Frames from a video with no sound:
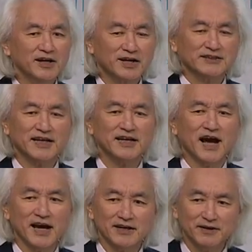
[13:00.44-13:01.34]
because at
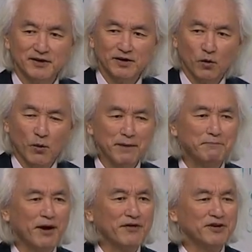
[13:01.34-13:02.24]
night, why
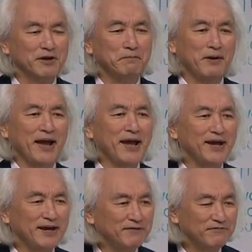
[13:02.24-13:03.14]
bother to
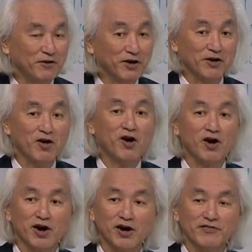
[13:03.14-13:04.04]
pay for a
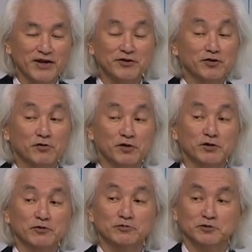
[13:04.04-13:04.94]
car that you don't
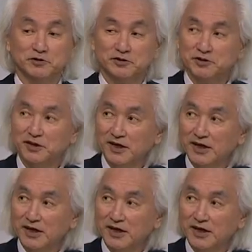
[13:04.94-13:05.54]
use?